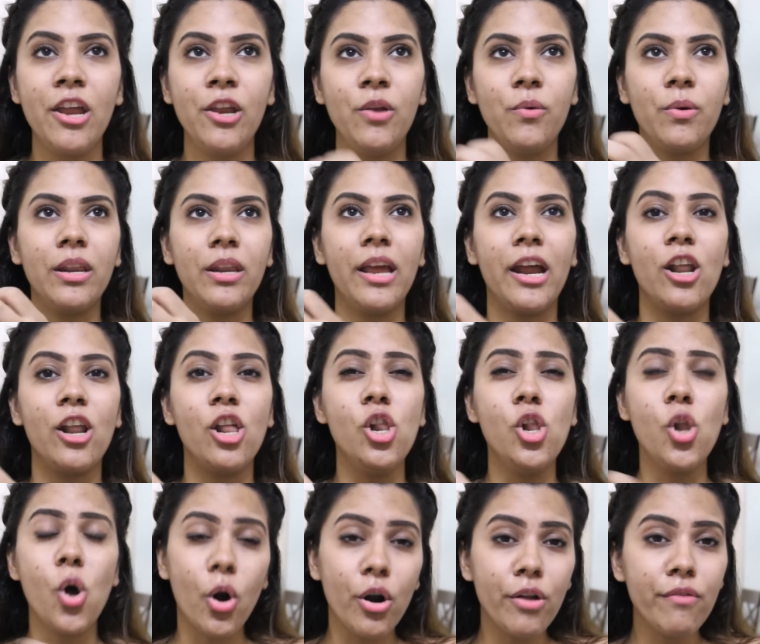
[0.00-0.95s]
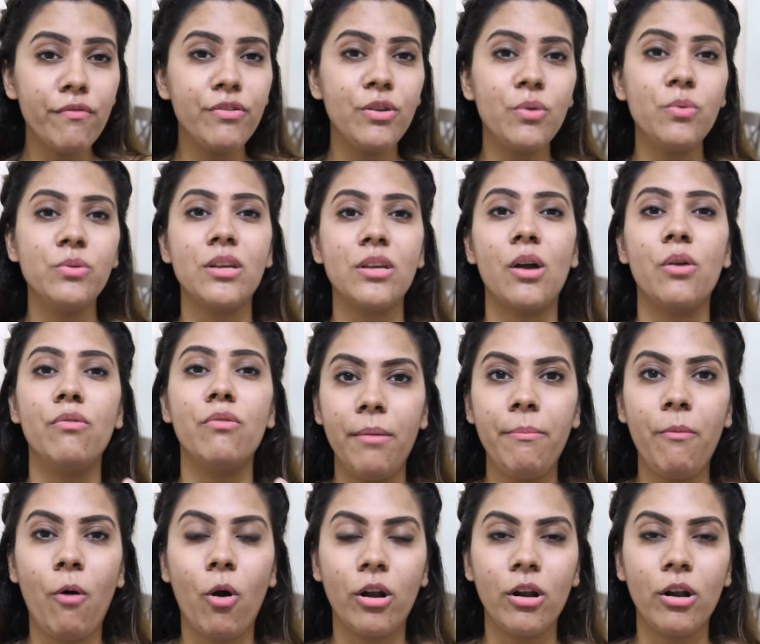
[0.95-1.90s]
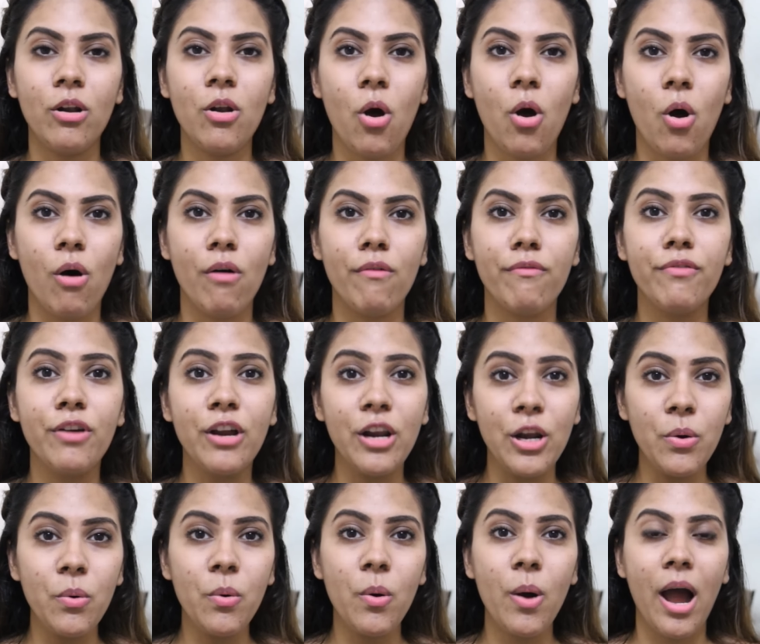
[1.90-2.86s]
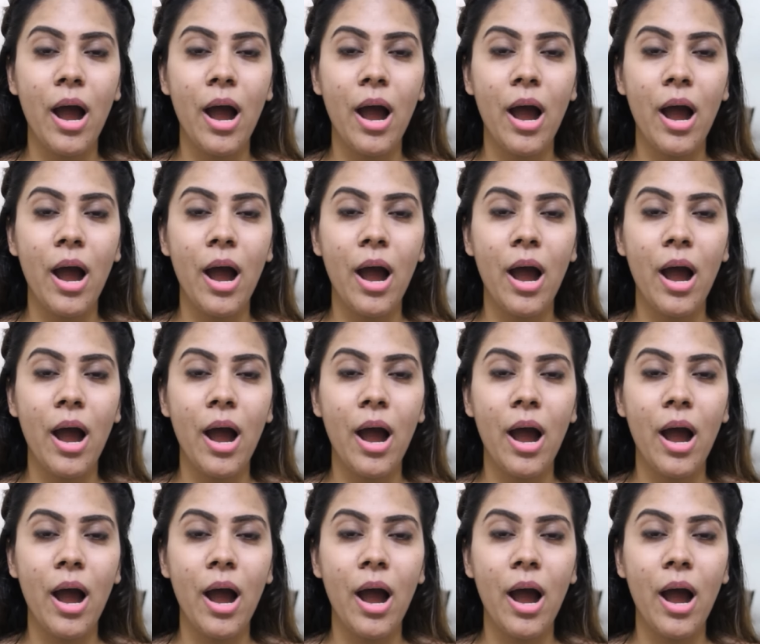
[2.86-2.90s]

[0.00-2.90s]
You can get a lot of use out of 1 bottle of glue